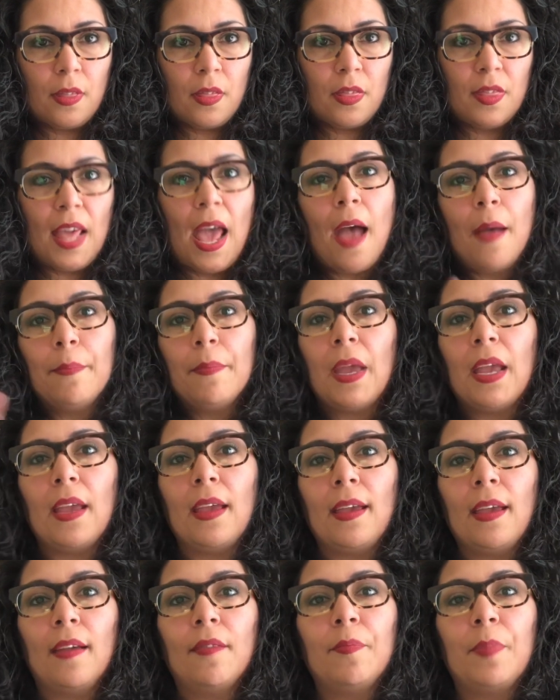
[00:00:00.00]
That
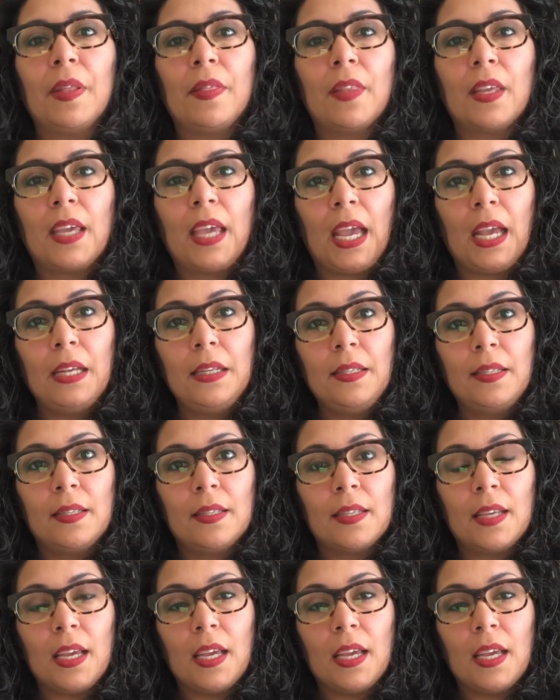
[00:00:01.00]
may have been the case